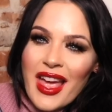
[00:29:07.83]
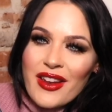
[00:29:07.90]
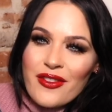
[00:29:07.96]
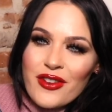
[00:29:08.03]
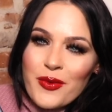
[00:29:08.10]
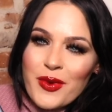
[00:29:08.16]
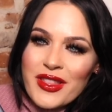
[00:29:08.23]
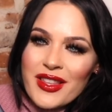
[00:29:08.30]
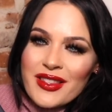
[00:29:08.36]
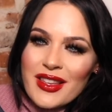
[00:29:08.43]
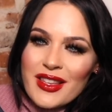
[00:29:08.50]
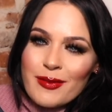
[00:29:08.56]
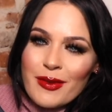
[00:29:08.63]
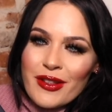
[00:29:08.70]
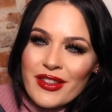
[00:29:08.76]
I don't know what this
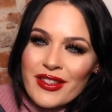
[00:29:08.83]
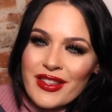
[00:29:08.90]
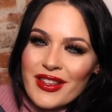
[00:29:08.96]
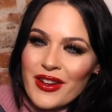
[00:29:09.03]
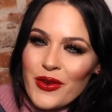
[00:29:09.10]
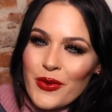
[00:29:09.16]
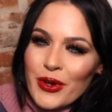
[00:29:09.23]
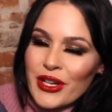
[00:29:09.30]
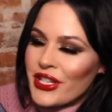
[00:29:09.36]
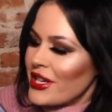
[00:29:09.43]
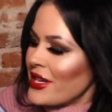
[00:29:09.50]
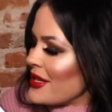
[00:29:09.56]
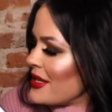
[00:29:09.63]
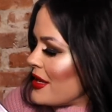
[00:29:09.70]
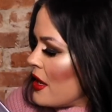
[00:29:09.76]
is, but isn't it
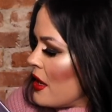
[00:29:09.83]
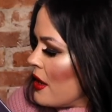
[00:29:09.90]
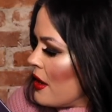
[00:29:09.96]
gorgeous?